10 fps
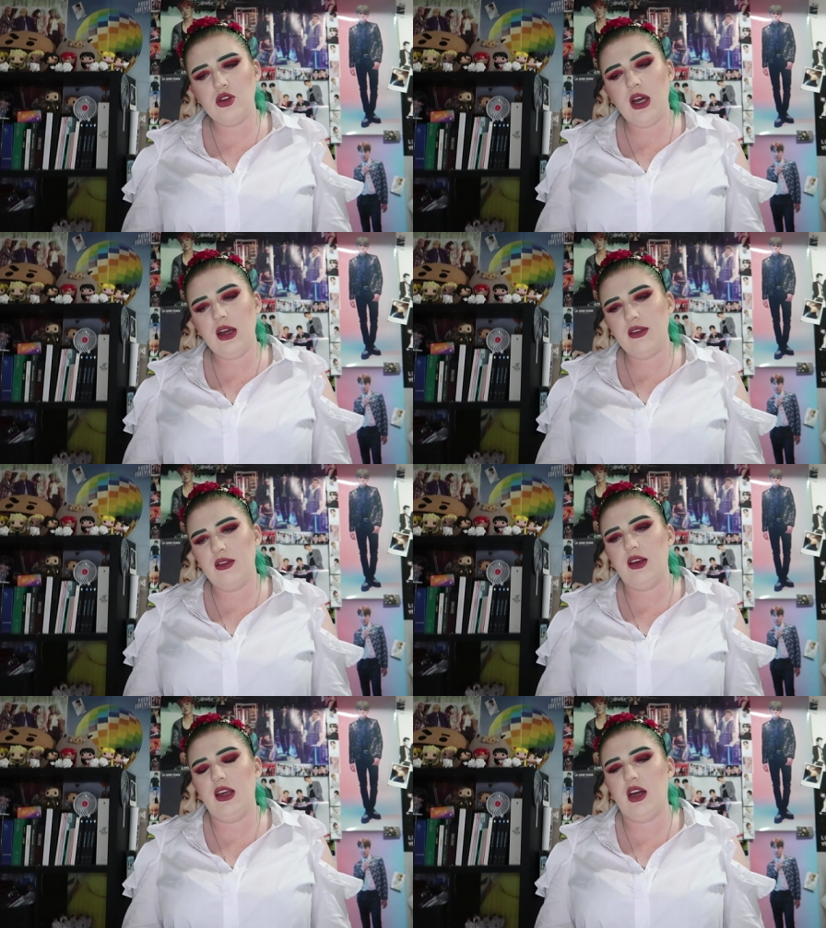
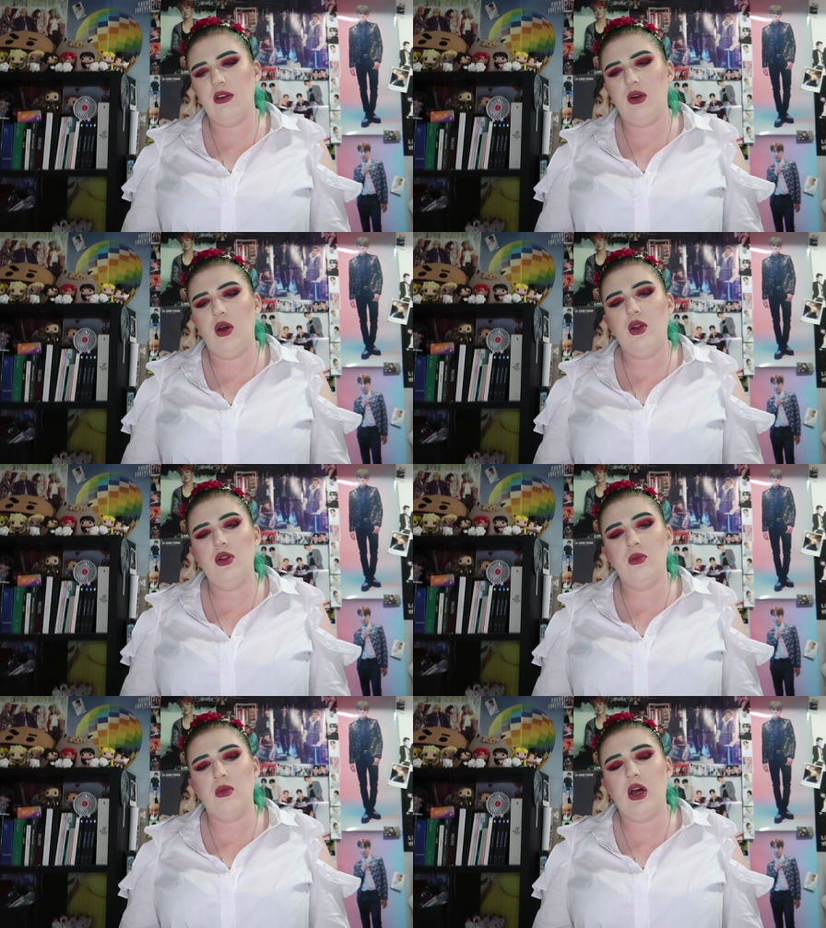tracks. Like, I've heard
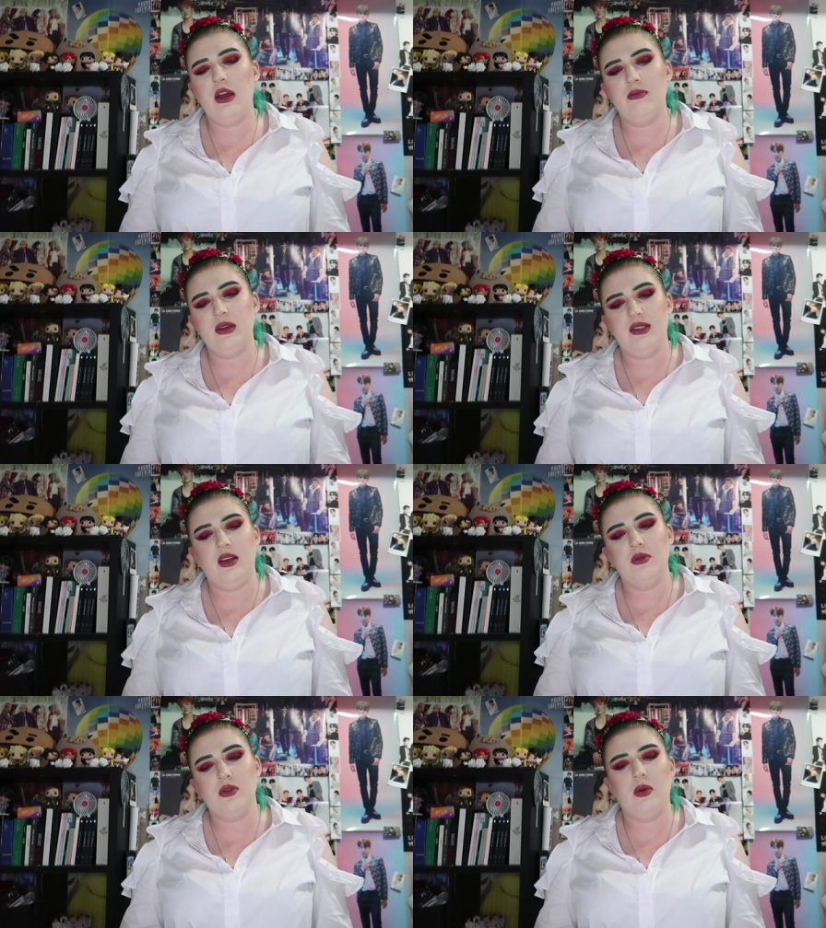them live myself,